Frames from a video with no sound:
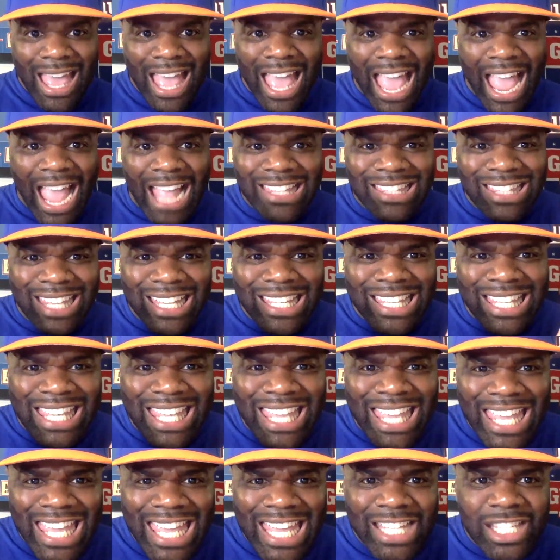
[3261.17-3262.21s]
At the
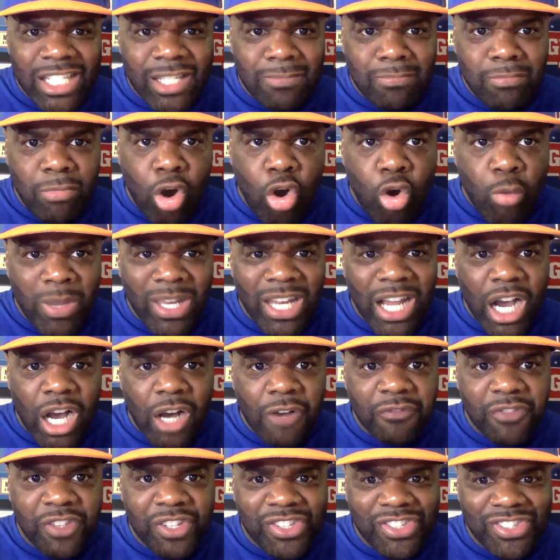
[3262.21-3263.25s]
keyest moment
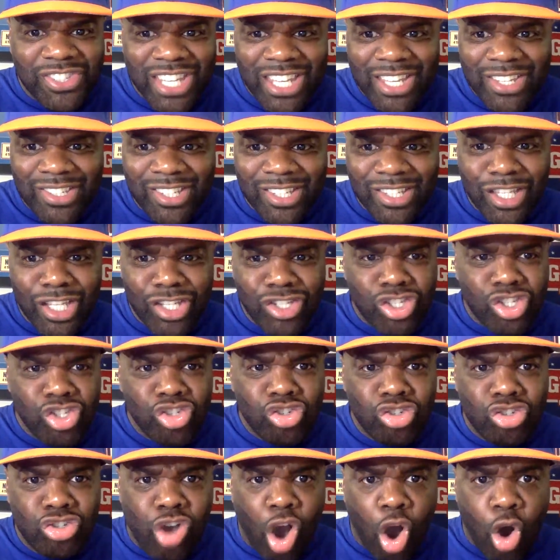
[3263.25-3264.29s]
of the season. This
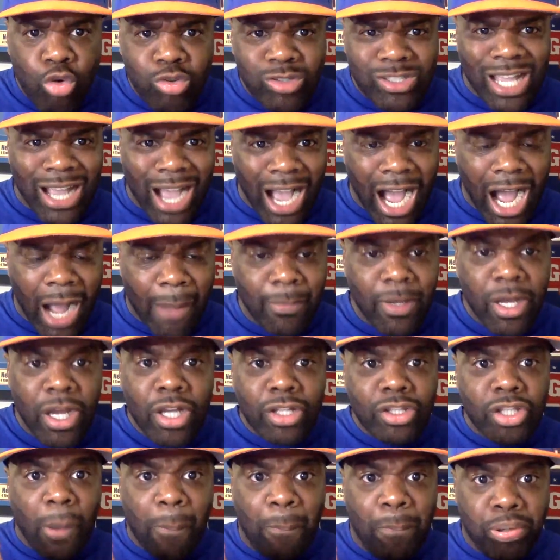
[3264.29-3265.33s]
is go time.
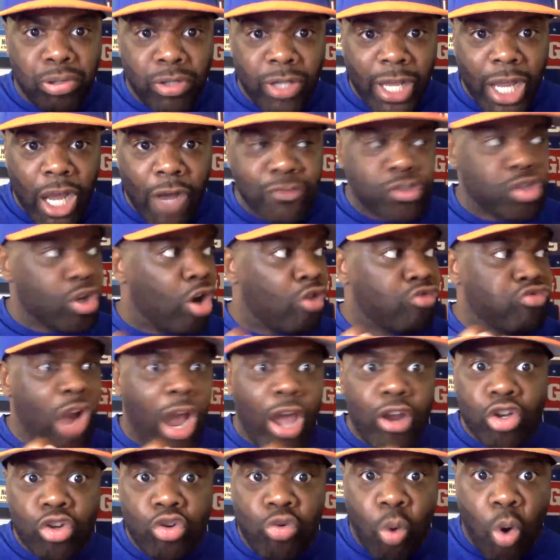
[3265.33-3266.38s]
The playoffs are
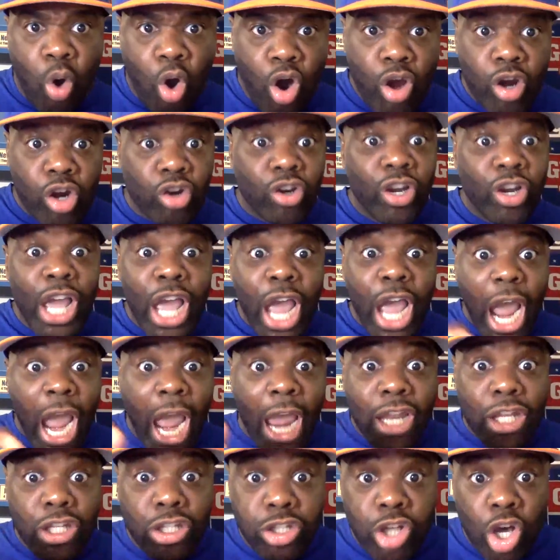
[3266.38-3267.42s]
around the corner.
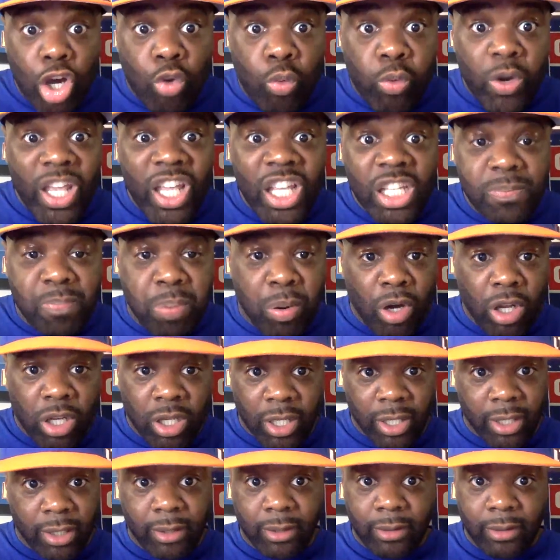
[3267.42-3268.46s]
And look what he's pulling.